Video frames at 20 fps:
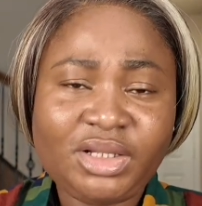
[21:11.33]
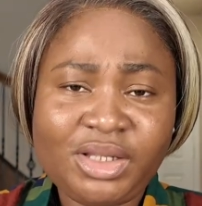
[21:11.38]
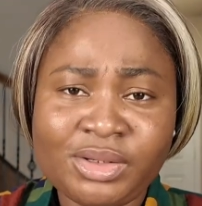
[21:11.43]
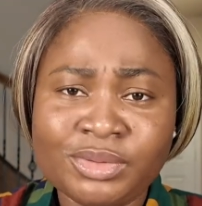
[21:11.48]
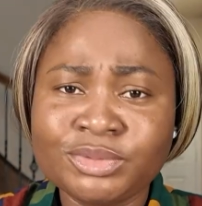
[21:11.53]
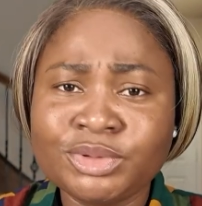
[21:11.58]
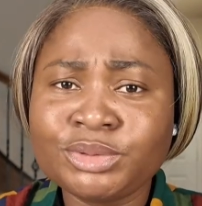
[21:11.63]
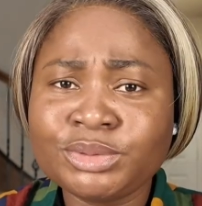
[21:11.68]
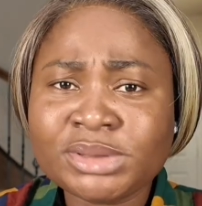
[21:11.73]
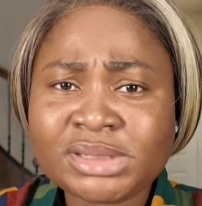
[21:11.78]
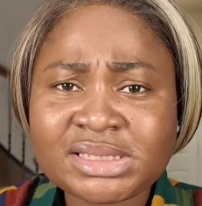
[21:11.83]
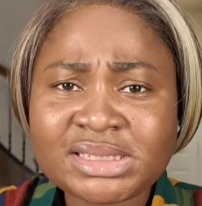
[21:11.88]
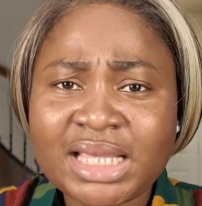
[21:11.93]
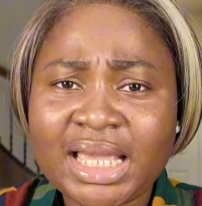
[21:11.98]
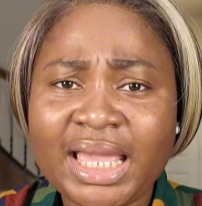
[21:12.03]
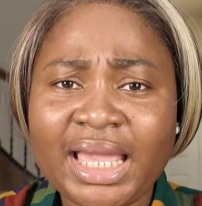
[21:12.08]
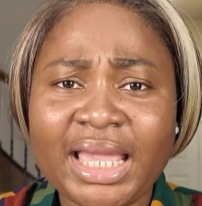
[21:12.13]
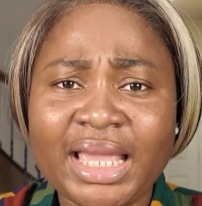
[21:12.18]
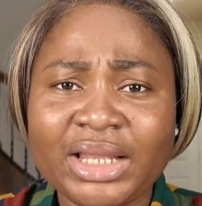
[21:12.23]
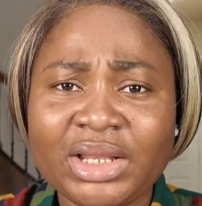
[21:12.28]
we will
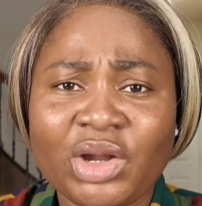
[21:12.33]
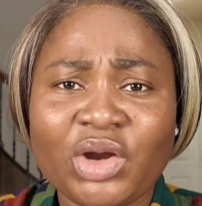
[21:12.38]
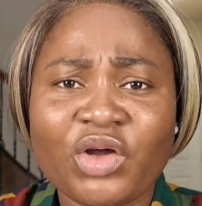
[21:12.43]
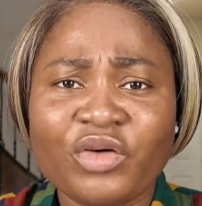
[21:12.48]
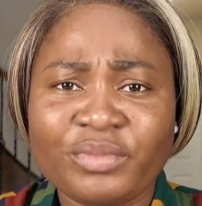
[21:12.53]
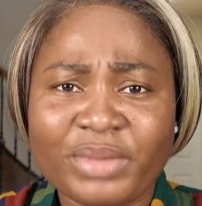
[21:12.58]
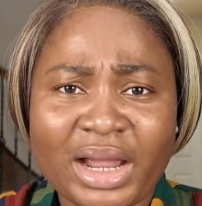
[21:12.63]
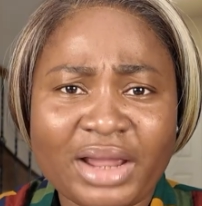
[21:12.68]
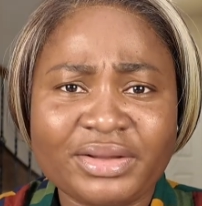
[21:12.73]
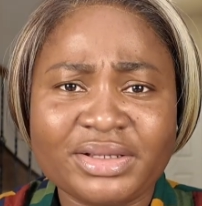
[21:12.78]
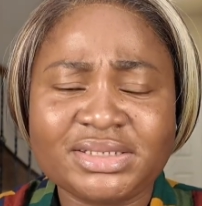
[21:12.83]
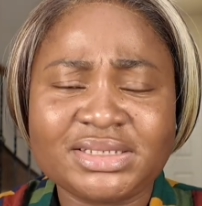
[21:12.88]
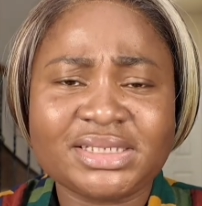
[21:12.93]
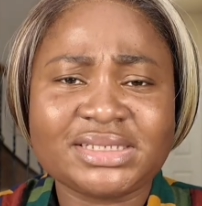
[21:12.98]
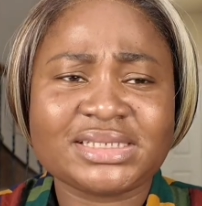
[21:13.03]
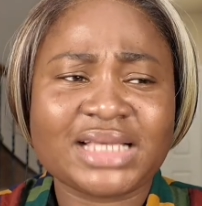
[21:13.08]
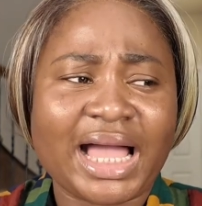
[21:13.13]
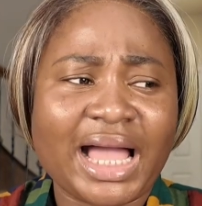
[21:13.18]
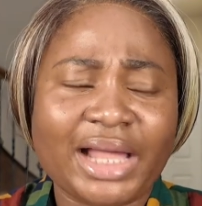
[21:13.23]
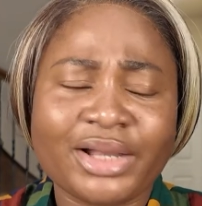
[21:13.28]
say a lot of
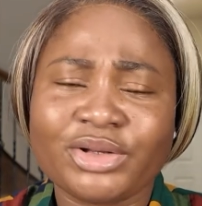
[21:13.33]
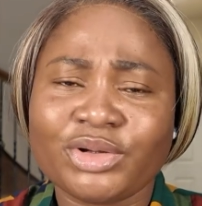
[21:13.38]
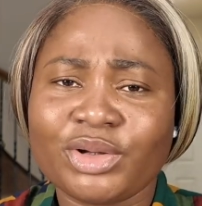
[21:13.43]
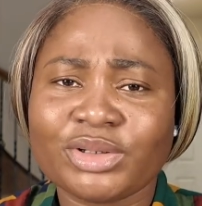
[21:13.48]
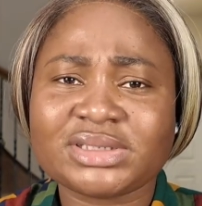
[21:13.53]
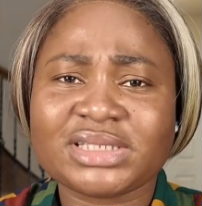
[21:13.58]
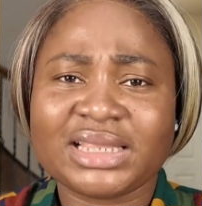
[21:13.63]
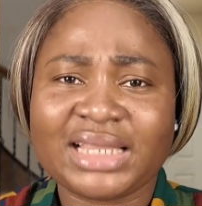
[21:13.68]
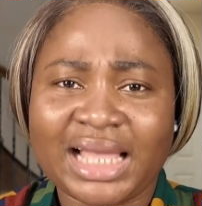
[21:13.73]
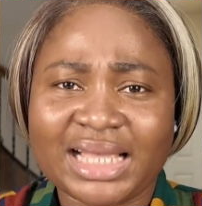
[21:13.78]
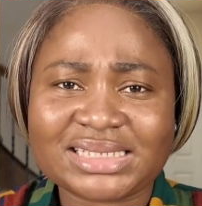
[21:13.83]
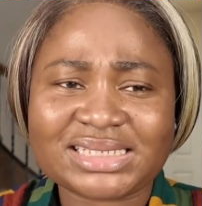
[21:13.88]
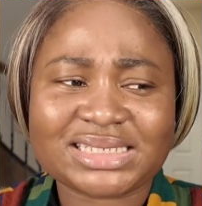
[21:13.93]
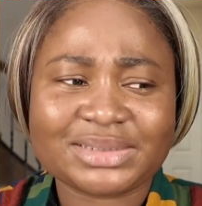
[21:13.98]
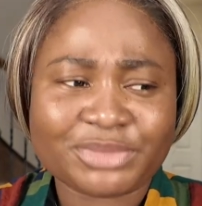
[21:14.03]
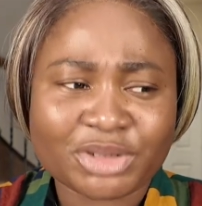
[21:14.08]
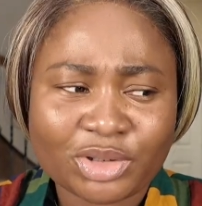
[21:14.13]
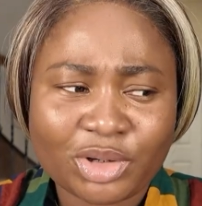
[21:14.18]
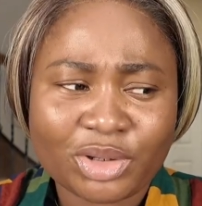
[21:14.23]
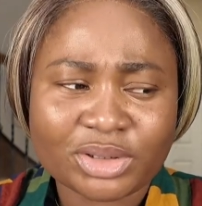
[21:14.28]
marriages are not lasting,
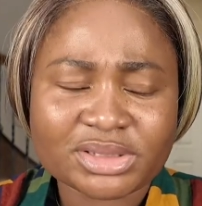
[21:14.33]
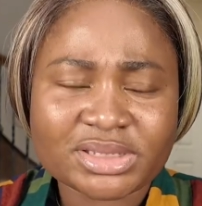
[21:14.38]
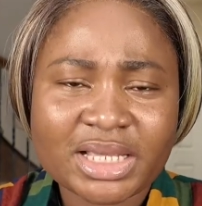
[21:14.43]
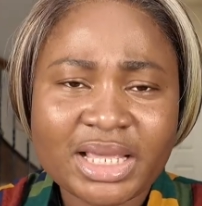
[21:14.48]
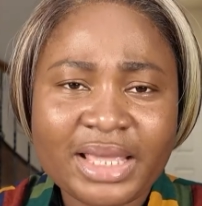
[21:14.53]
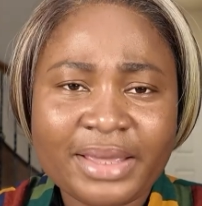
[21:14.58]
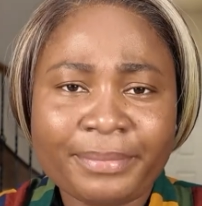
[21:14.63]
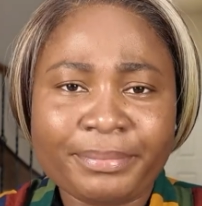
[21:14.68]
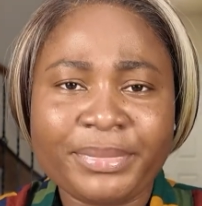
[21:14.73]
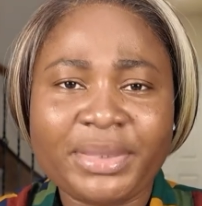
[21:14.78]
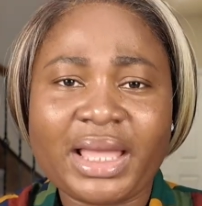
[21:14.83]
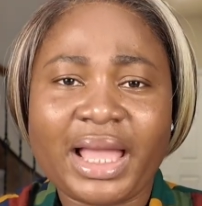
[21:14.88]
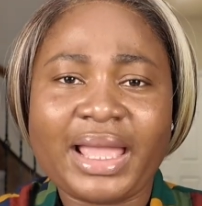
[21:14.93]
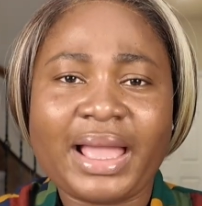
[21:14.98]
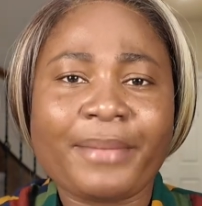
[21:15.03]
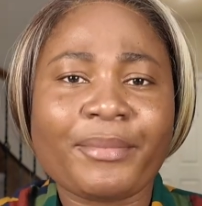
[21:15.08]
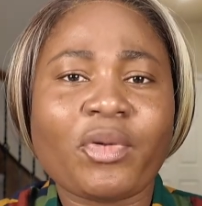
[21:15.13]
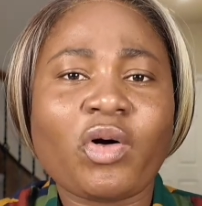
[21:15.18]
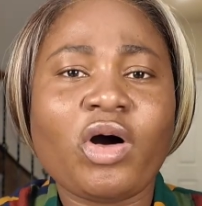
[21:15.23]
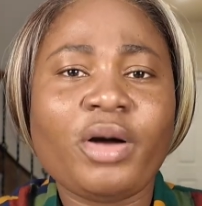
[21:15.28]
because me, I
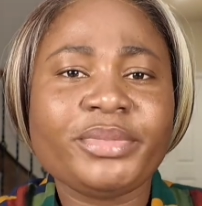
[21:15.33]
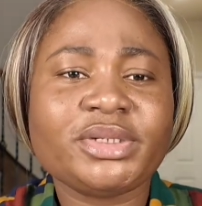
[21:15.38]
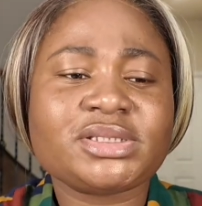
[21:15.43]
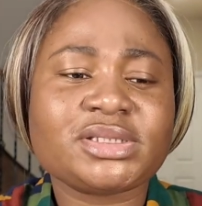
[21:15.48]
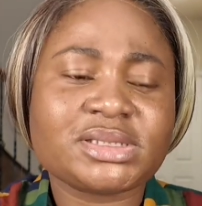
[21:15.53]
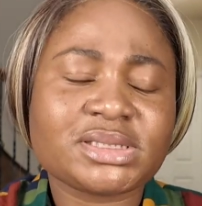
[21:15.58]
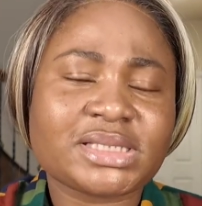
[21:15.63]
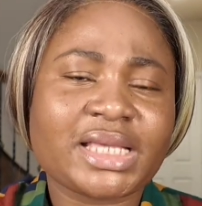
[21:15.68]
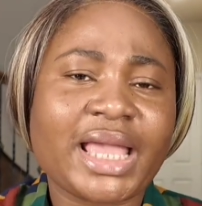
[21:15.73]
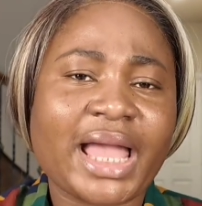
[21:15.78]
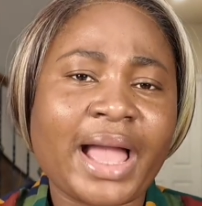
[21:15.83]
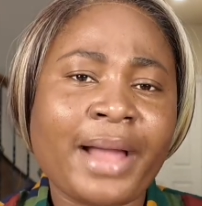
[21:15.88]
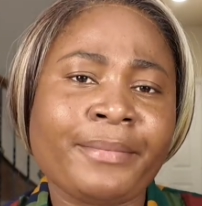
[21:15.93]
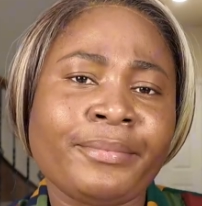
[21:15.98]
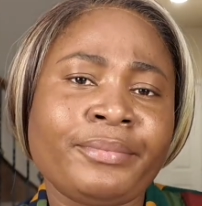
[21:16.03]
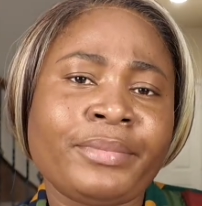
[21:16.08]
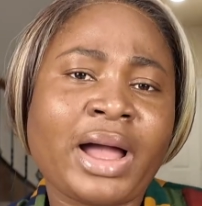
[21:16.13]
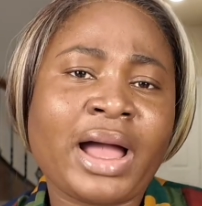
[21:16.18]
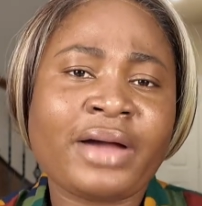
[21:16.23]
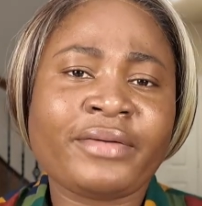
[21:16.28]
am coming to say
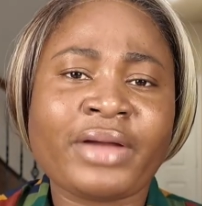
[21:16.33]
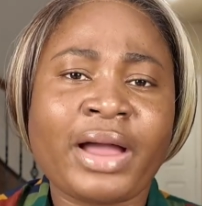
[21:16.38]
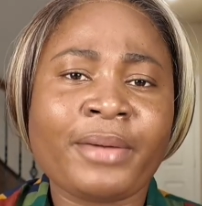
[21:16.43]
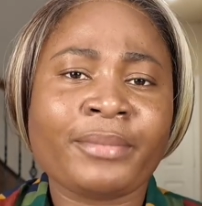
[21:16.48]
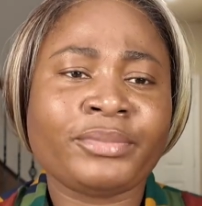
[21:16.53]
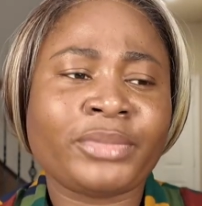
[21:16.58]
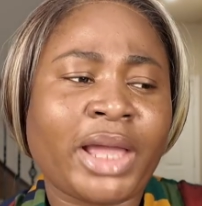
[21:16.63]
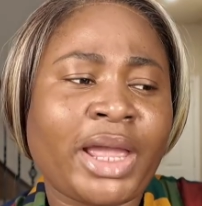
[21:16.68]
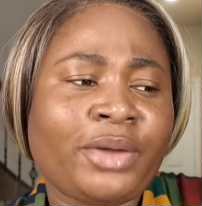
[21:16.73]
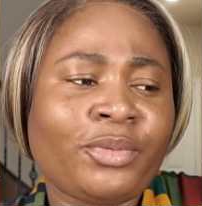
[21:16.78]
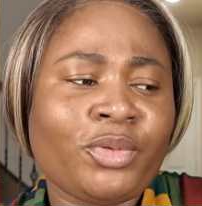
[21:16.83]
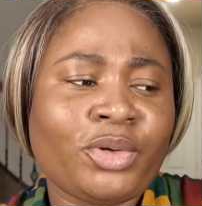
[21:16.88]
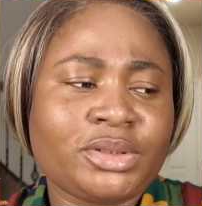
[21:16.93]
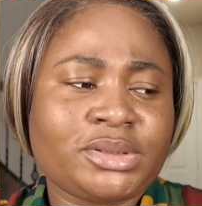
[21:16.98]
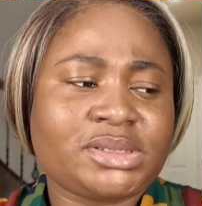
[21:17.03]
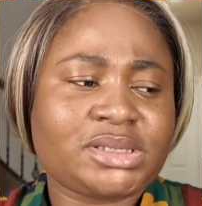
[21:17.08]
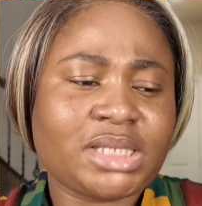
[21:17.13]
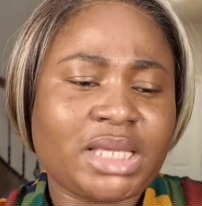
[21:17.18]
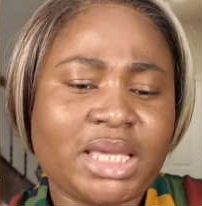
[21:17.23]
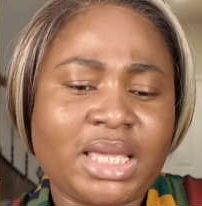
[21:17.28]
I
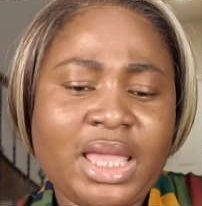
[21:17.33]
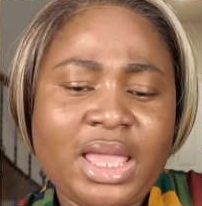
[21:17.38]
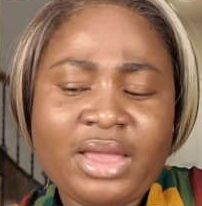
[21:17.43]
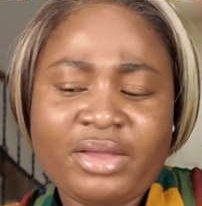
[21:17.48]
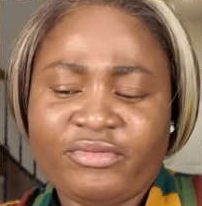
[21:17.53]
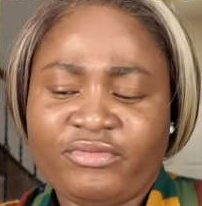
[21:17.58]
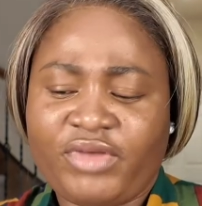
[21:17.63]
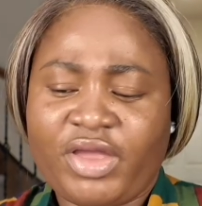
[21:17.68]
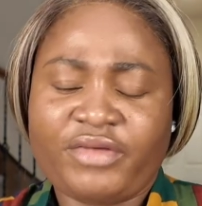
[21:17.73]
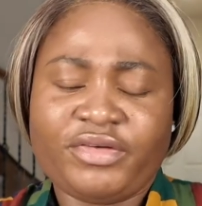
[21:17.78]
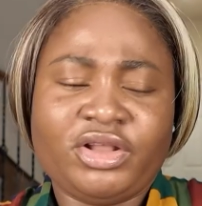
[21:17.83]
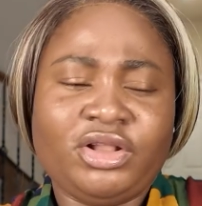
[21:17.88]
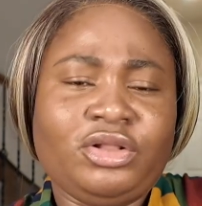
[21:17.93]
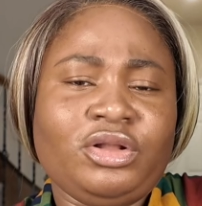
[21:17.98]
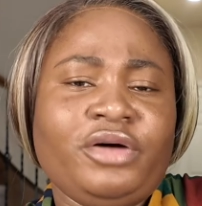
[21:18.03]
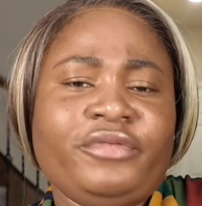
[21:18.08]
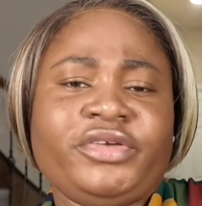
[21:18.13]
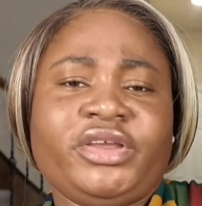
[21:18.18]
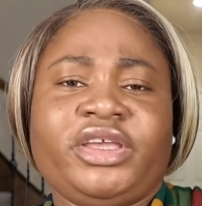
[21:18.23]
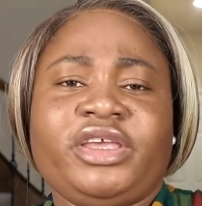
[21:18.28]
want a very
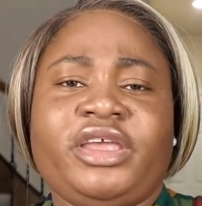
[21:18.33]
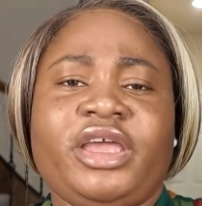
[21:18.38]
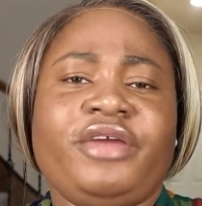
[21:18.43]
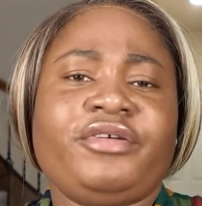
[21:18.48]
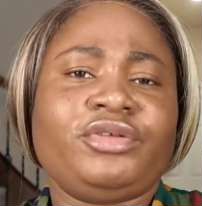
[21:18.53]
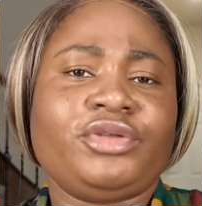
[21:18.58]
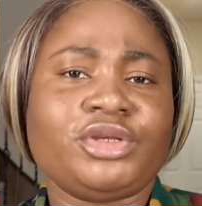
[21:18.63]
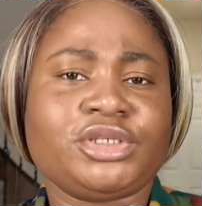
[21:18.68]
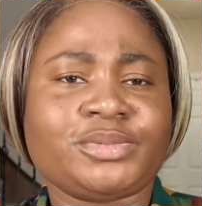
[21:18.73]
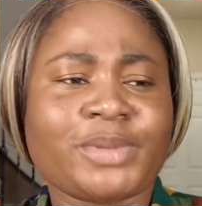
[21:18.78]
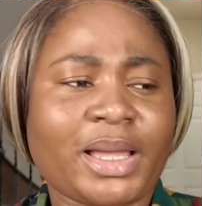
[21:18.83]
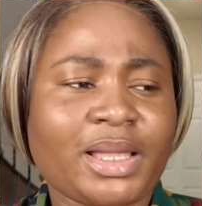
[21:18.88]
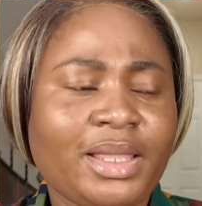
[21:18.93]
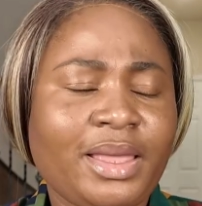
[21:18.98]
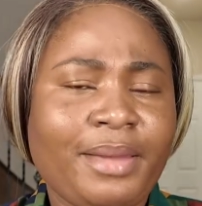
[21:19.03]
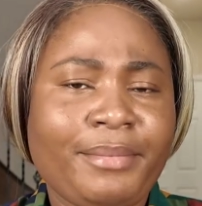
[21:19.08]
loving, caring husband.